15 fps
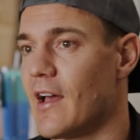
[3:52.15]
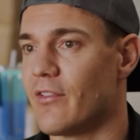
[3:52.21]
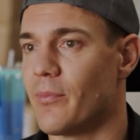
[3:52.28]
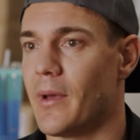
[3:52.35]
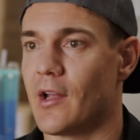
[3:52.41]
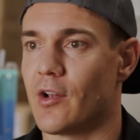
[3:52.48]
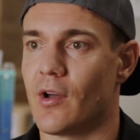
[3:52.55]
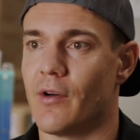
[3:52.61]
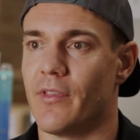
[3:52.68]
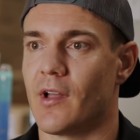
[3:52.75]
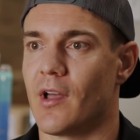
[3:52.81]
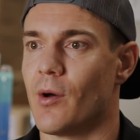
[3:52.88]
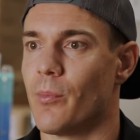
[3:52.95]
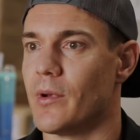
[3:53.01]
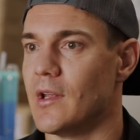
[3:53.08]
aspect of the
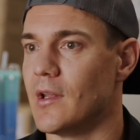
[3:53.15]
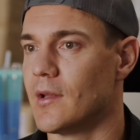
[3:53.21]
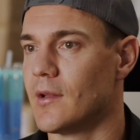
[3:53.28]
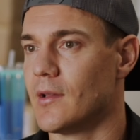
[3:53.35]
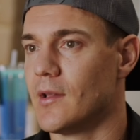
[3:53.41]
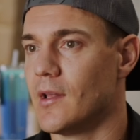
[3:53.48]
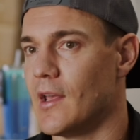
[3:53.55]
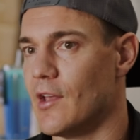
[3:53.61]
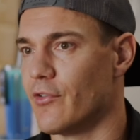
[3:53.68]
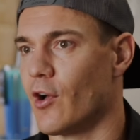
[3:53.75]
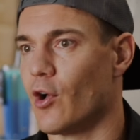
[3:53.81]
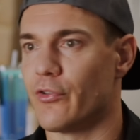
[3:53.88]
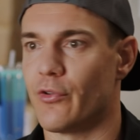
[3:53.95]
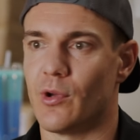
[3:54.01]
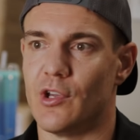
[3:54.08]
company is
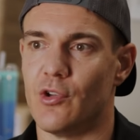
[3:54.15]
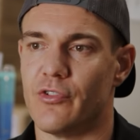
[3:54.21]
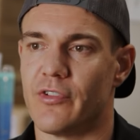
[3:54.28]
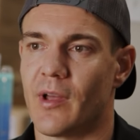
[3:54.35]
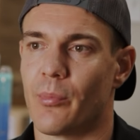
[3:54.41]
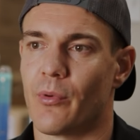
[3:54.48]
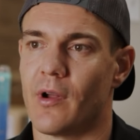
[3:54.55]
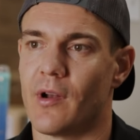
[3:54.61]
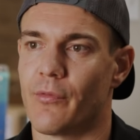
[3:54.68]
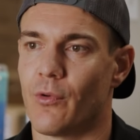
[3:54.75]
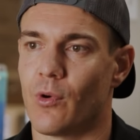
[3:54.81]
also a huge separator